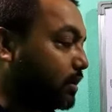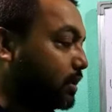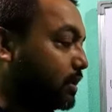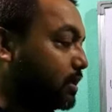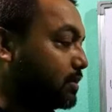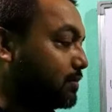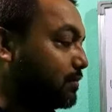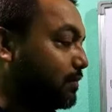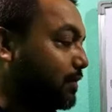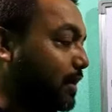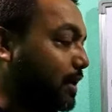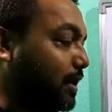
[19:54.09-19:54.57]

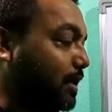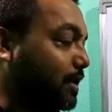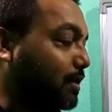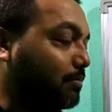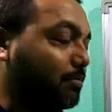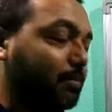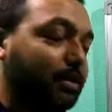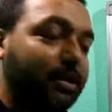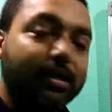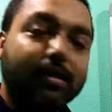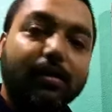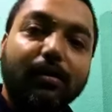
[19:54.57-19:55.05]
this fire
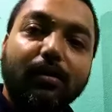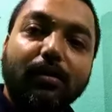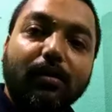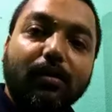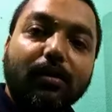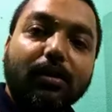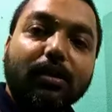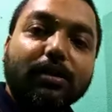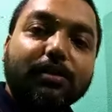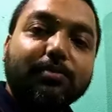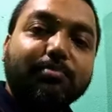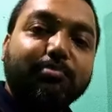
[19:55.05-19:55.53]
may
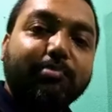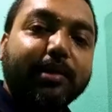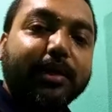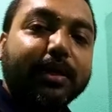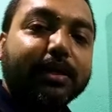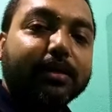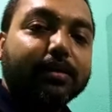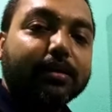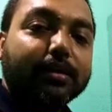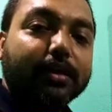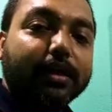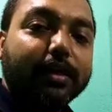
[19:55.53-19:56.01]

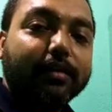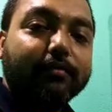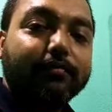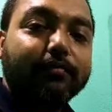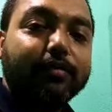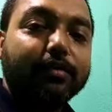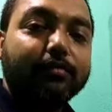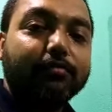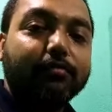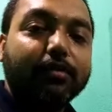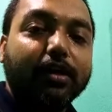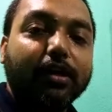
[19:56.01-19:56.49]
spread
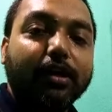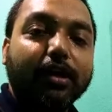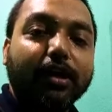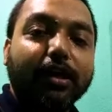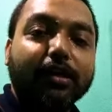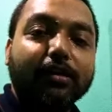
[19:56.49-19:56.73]
everywhere,